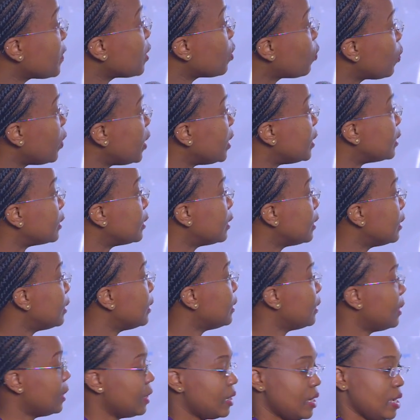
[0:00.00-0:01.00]
way.
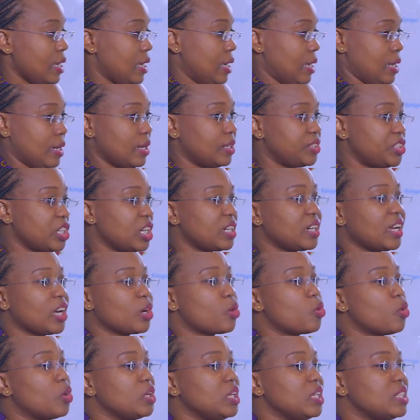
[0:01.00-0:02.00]
Gender
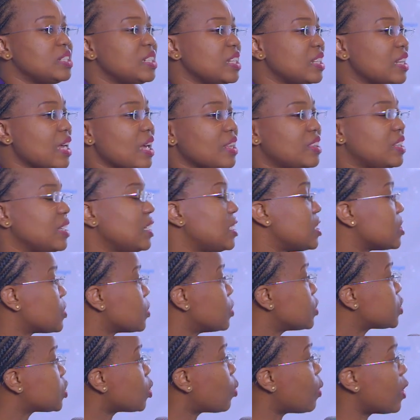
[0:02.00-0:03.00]
equality, I think, is
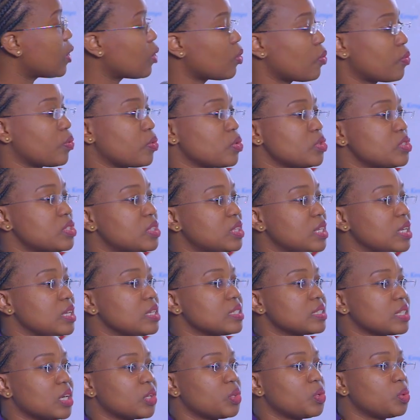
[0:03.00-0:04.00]
also one of those
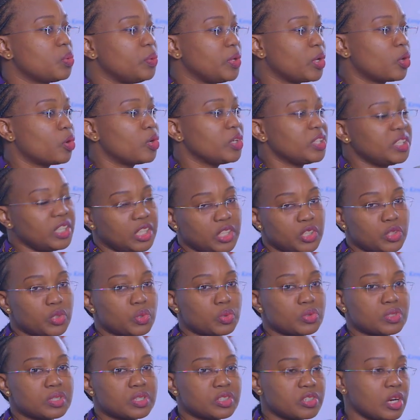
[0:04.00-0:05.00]
things that we continue
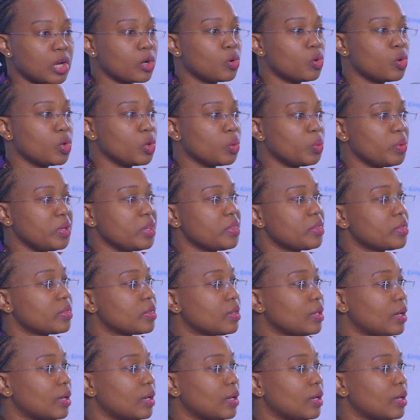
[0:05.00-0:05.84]
to struggle with.